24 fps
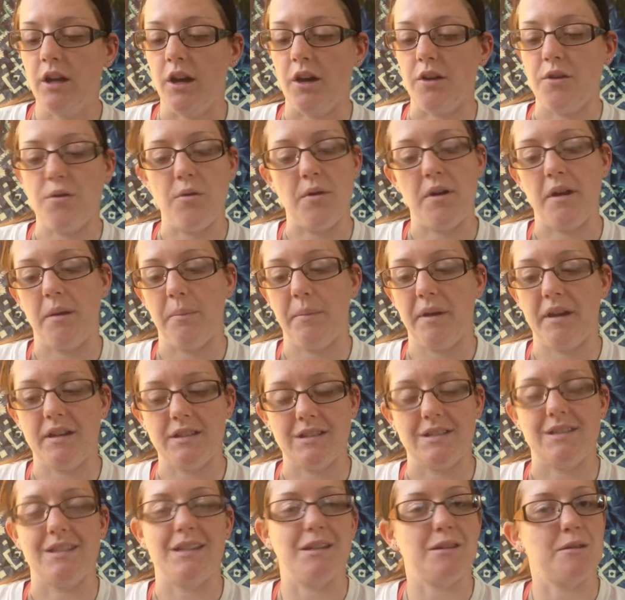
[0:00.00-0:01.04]
annoying
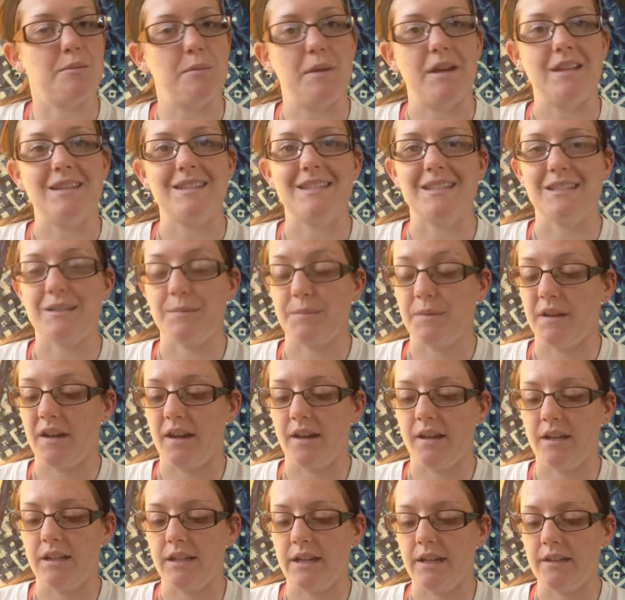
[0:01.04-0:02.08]
because it's like the main system that
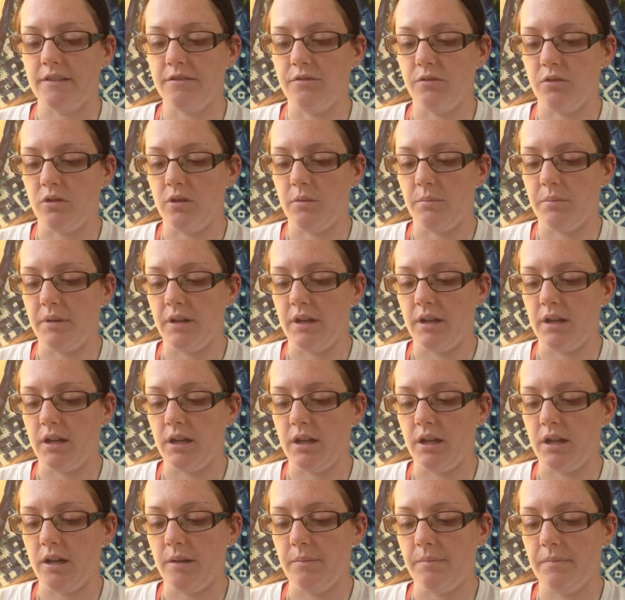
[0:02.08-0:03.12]
I collect for. But,
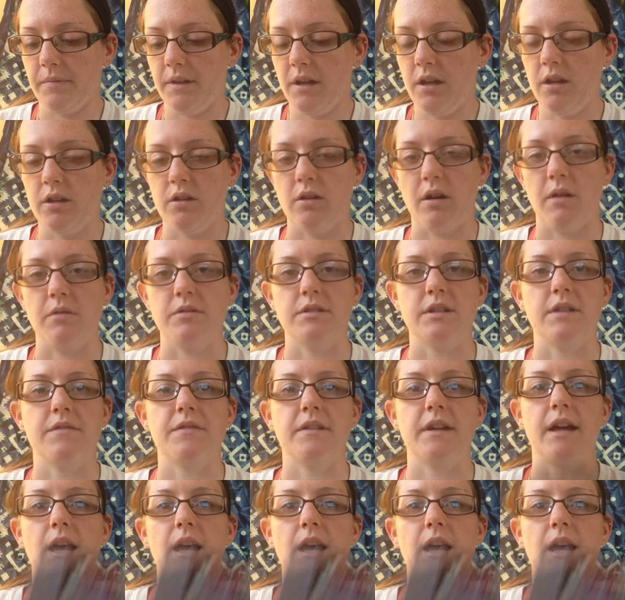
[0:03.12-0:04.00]
you know, I was definitely